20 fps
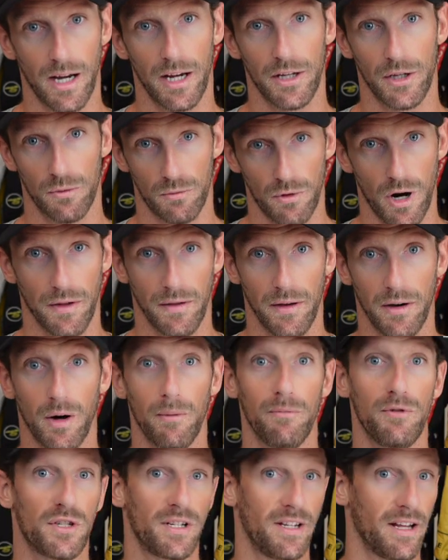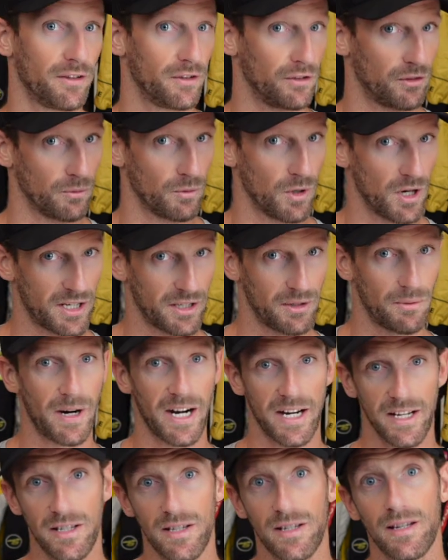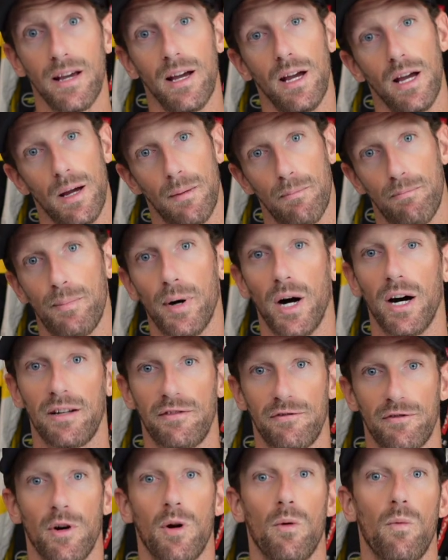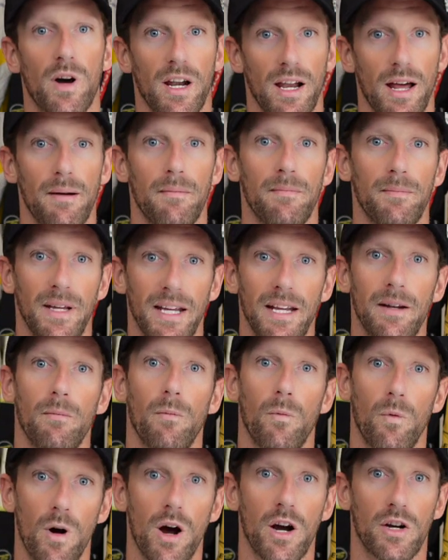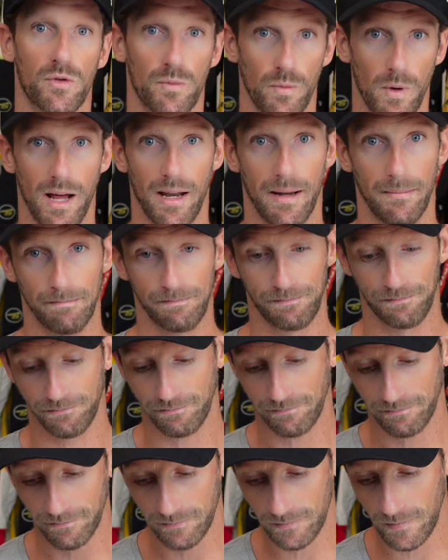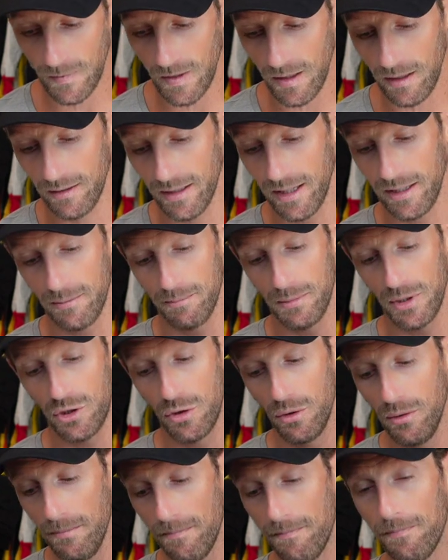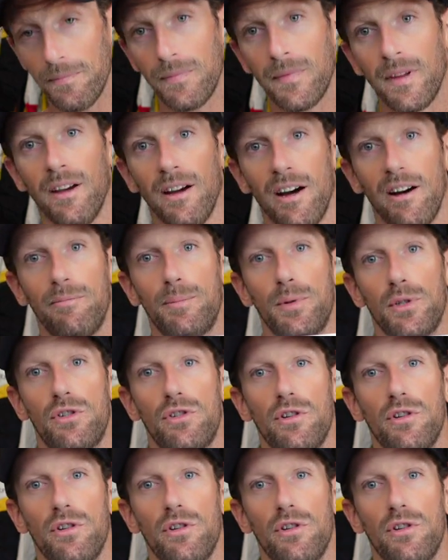your run. Obviously that doesn't work in the race, but for a while up it works well. Then number two, I've put